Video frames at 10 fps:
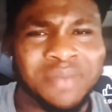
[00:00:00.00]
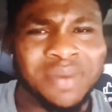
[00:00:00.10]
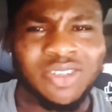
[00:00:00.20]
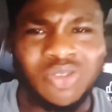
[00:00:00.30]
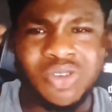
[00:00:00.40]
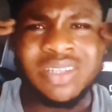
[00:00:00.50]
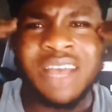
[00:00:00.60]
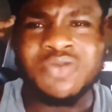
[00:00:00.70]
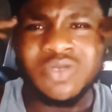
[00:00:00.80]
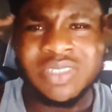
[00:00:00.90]
You don't have to
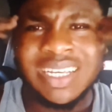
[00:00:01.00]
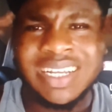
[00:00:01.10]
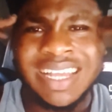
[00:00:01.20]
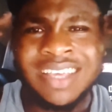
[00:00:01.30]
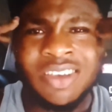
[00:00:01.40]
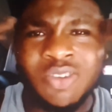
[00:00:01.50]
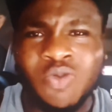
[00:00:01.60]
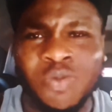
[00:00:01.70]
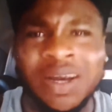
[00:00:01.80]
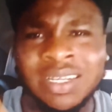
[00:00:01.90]
think like a
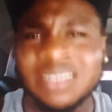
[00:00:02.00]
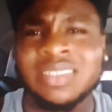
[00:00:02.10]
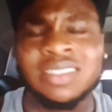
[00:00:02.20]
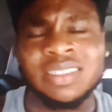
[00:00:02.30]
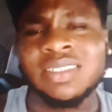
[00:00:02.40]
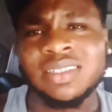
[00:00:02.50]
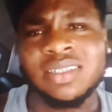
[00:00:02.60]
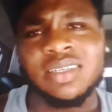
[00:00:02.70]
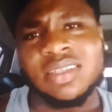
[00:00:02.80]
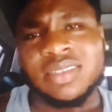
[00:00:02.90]
woman.
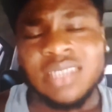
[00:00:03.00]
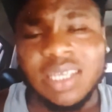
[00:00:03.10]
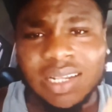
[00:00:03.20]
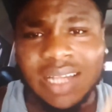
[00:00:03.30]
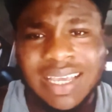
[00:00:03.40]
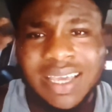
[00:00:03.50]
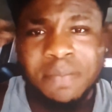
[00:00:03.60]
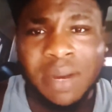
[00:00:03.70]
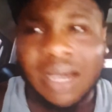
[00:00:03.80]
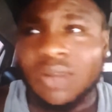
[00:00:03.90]
Think like a
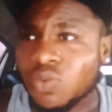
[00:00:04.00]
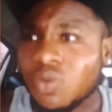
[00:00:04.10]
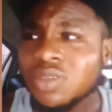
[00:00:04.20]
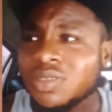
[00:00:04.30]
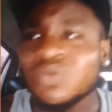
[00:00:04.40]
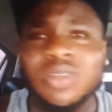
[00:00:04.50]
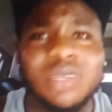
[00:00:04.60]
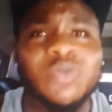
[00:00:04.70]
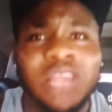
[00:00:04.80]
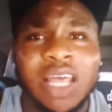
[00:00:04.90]
man. What
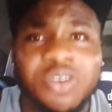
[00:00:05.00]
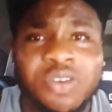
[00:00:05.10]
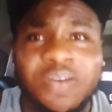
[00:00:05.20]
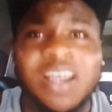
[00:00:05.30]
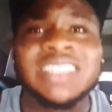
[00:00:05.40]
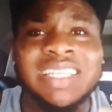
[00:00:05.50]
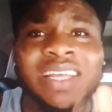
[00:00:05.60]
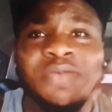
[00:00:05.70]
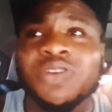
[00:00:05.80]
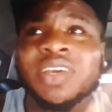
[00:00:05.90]
are you inviting them
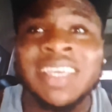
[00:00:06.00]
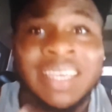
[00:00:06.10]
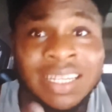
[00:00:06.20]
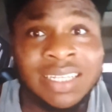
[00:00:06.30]
for again?